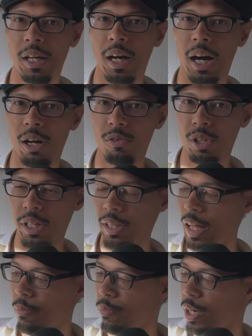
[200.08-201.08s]
I don't think
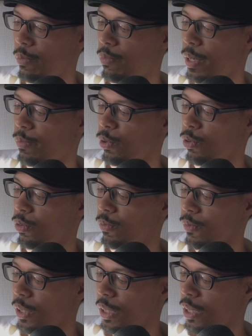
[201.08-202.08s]
that many people
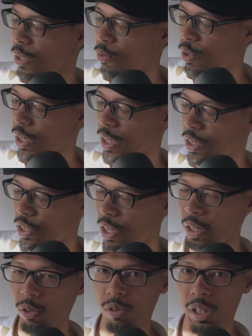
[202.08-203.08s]
would
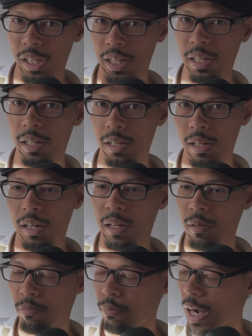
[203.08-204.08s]
continually
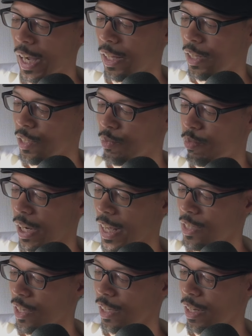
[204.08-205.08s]
buy this. But
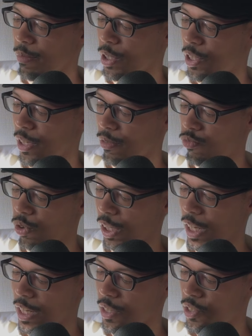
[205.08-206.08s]
as a limited
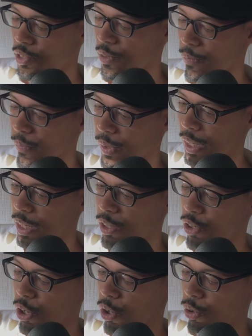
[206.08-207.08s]
release,
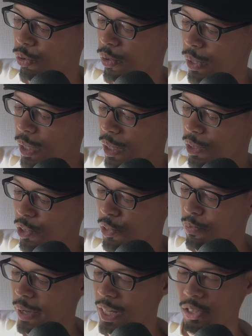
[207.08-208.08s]
you know,
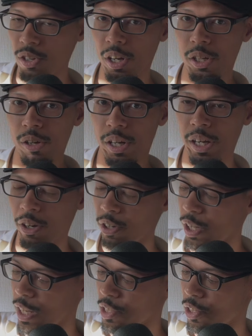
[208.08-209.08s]
just based on your
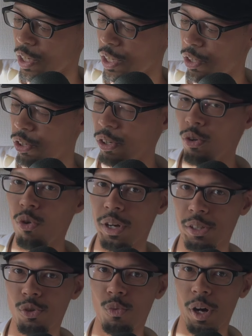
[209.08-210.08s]
curiosity, you're
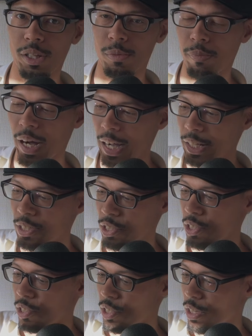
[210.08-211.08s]
going to want to buy
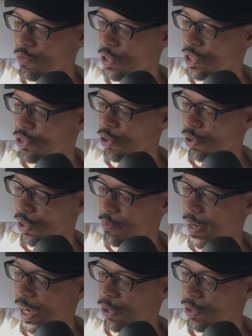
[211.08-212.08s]
just to see what it's all
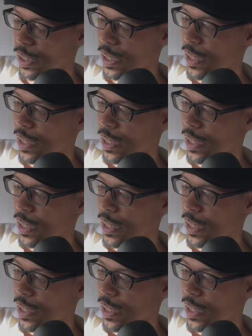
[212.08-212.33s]
about.